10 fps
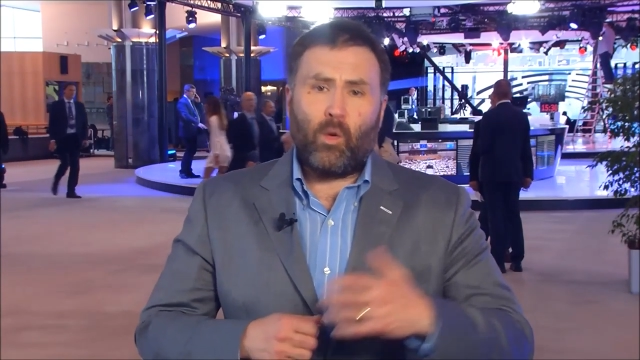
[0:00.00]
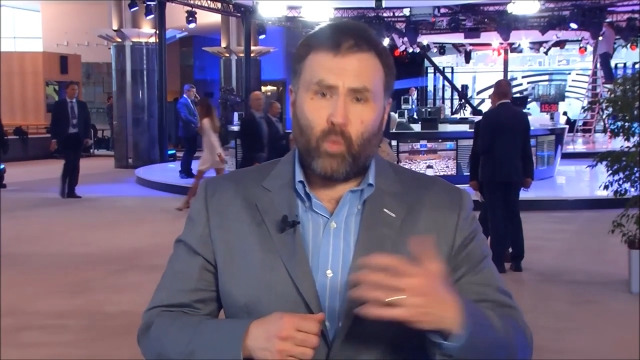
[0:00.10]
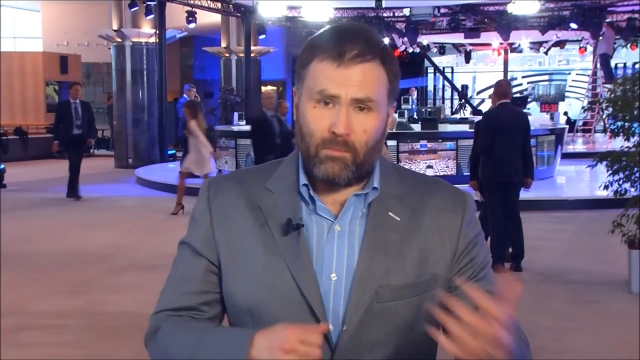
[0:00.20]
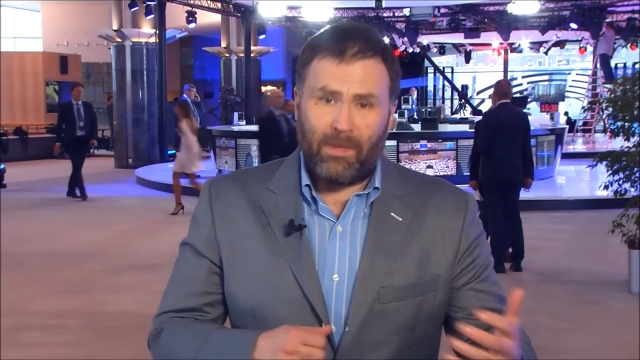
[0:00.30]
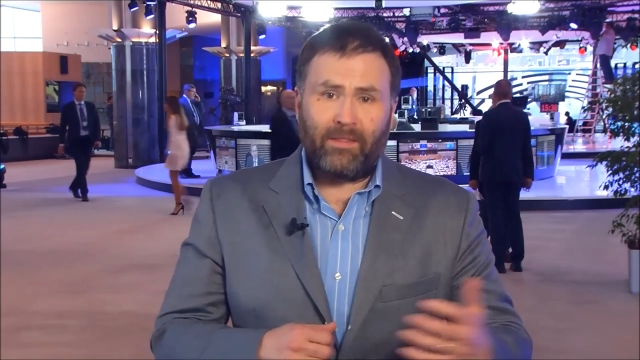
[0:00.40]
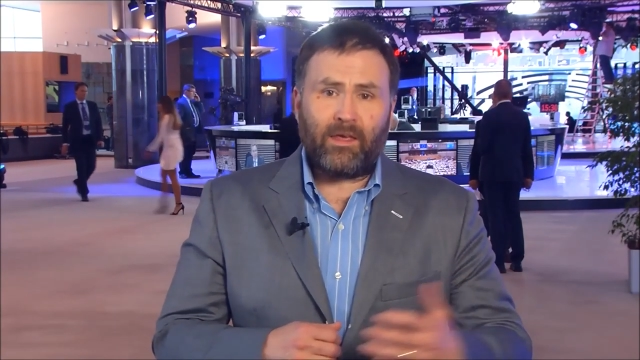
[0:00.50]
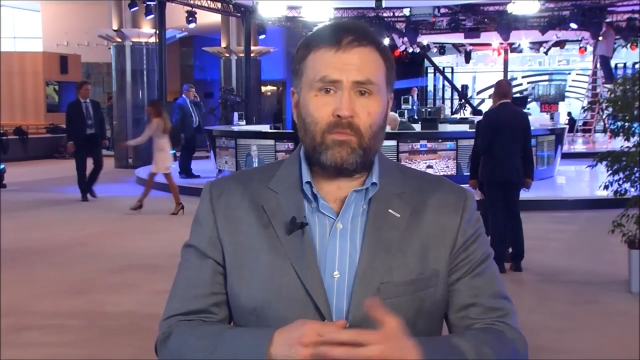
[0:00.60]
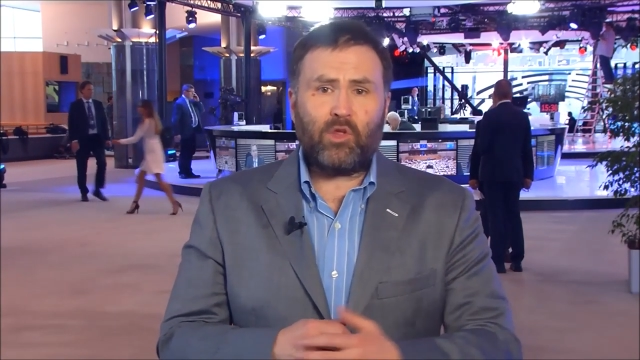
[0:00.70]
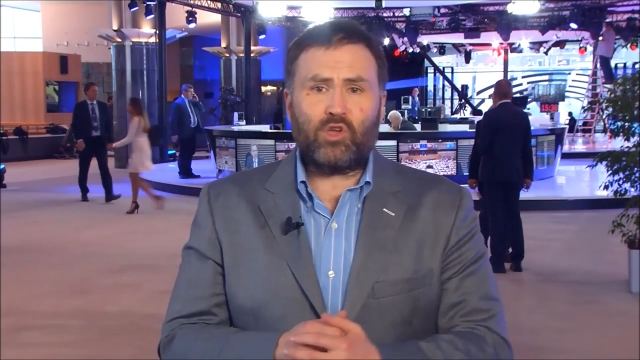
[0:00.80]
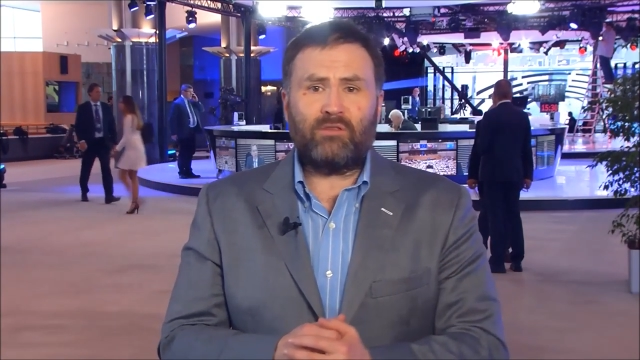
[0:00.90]
We met the
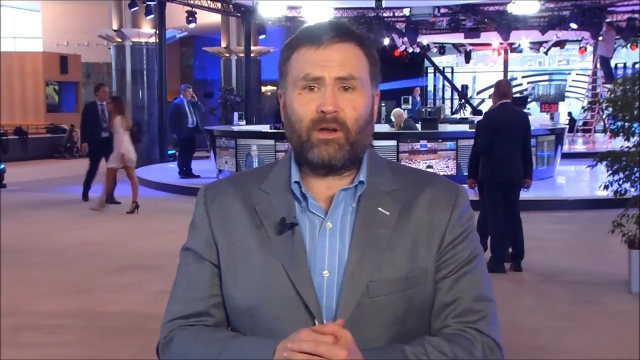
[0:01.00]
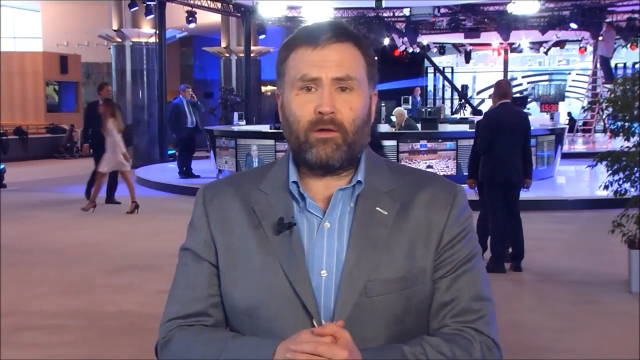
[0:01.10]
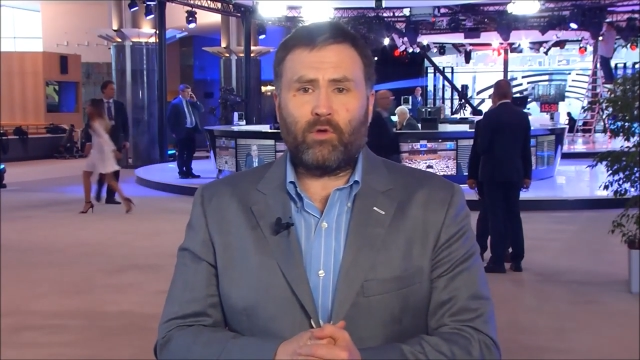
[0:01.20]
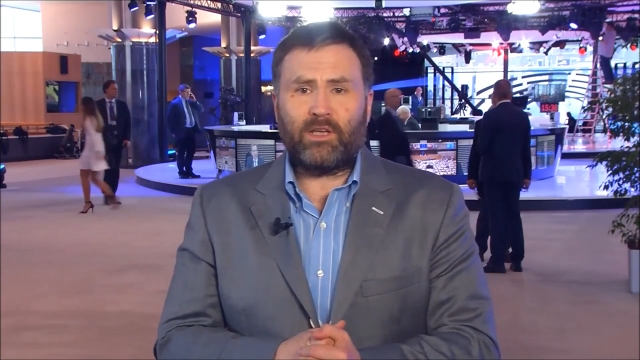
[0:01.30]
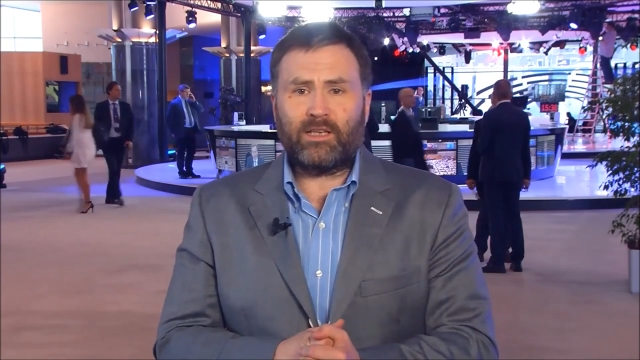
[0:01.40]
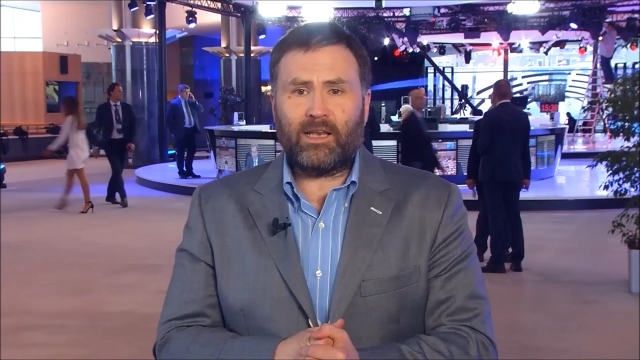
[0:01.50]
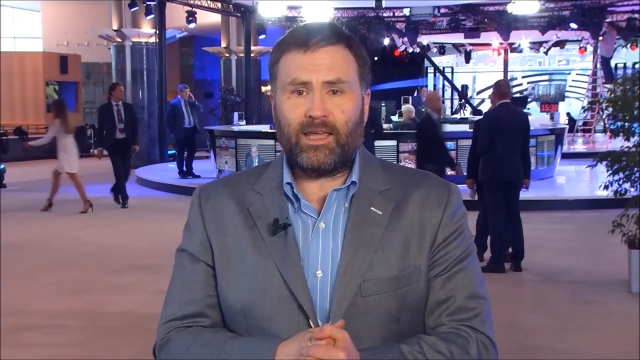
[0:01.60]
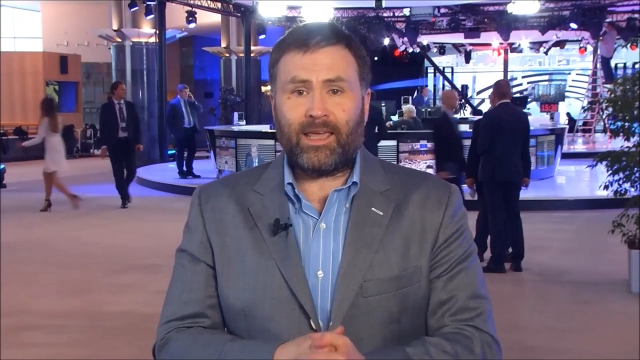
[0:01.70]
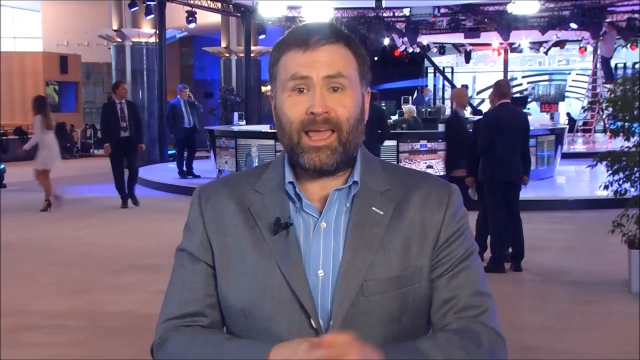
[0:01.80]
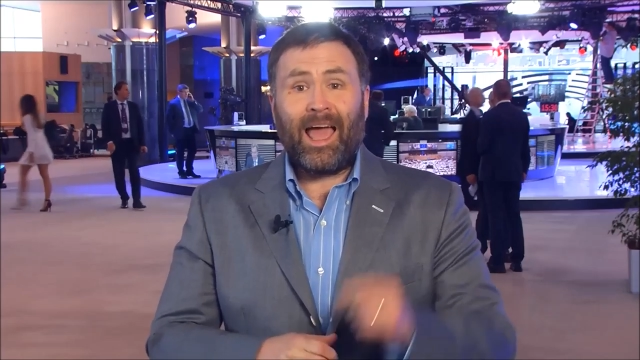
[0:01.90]
Commissioner very recently,